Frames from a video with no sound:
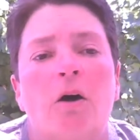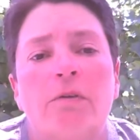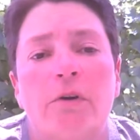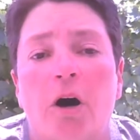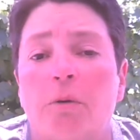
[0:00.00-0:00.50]

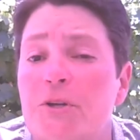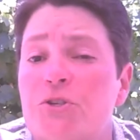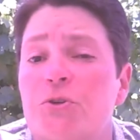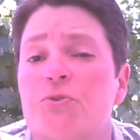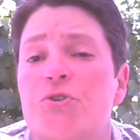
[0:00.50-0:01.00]
Overall, my
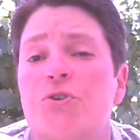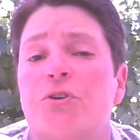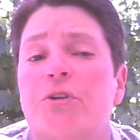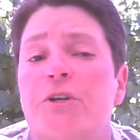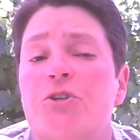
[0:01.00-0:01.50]
students
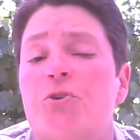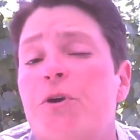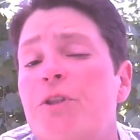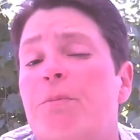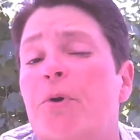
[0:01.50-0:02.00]
thoroughly
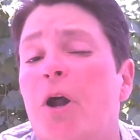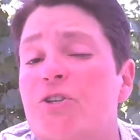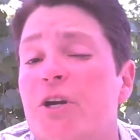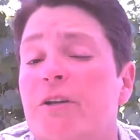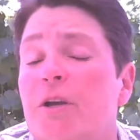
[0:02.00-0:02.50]
enjoyed the
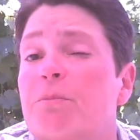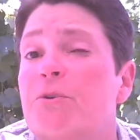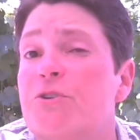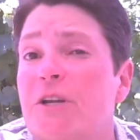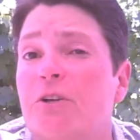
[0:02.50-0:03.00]
project and
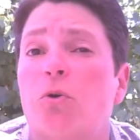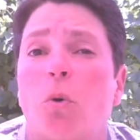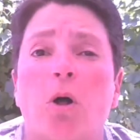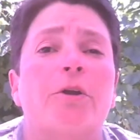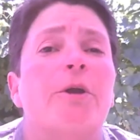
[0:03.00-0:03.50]
presented
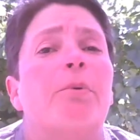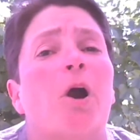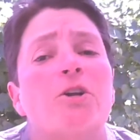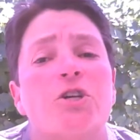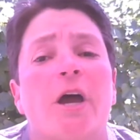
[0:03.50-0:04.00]
quality
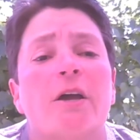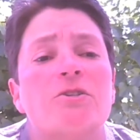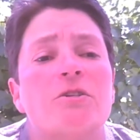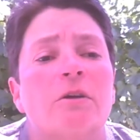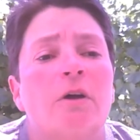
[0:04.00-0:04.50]

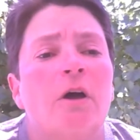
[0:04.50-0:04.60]
projects.